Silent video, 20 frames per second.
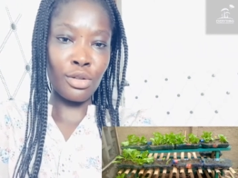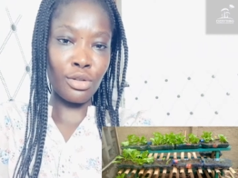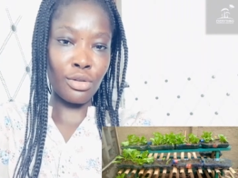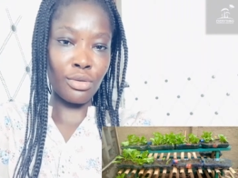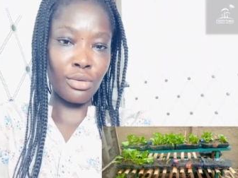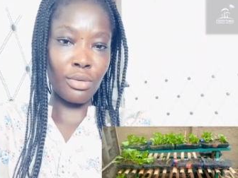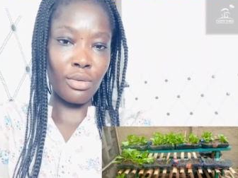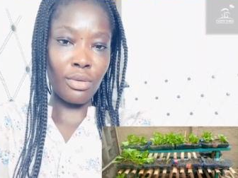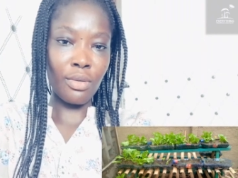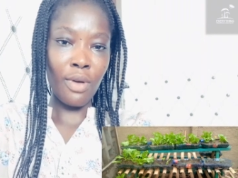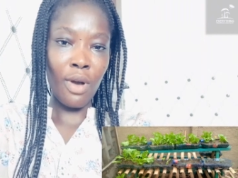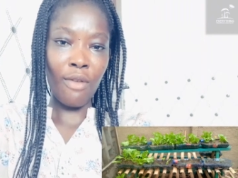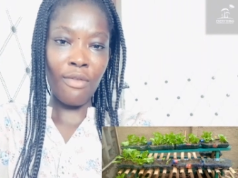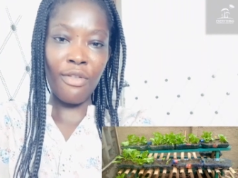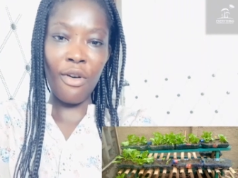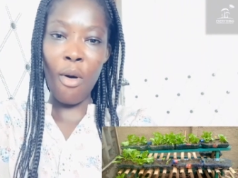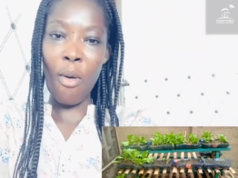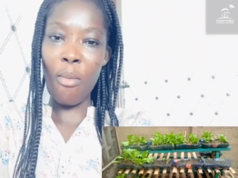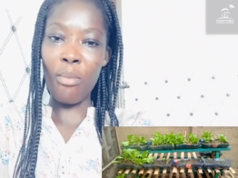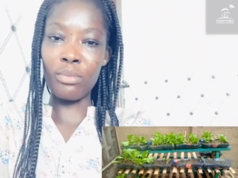do
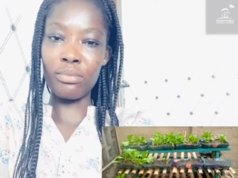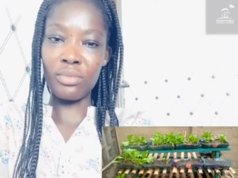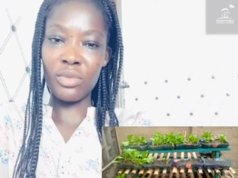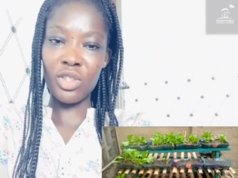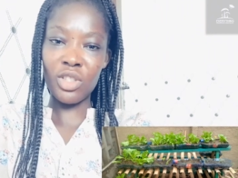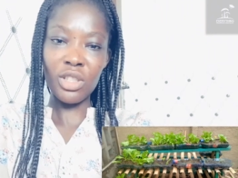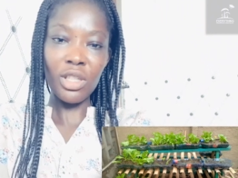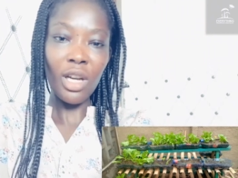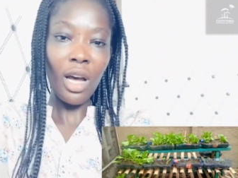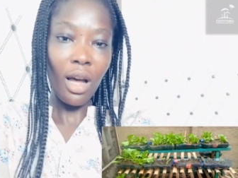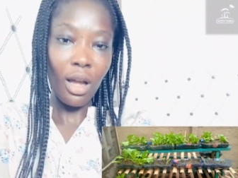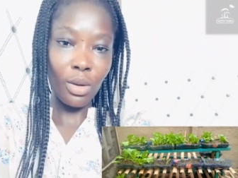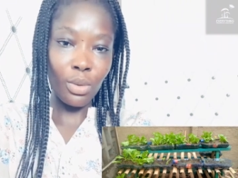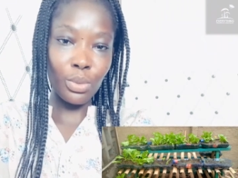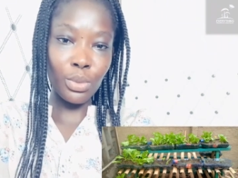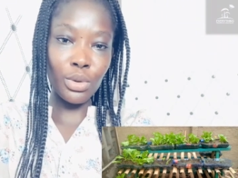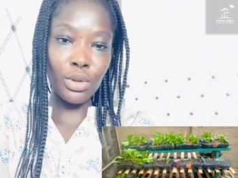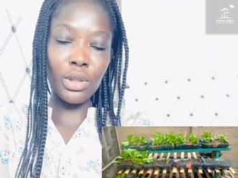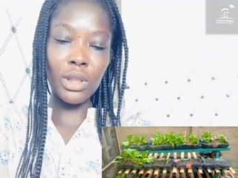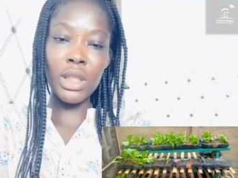from
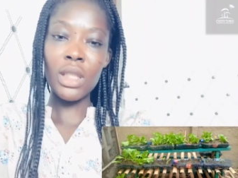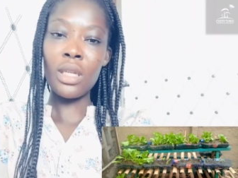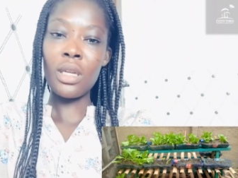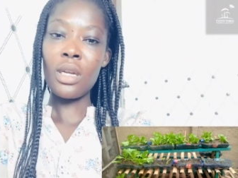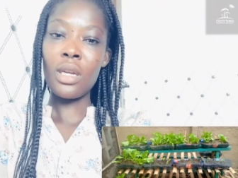childhood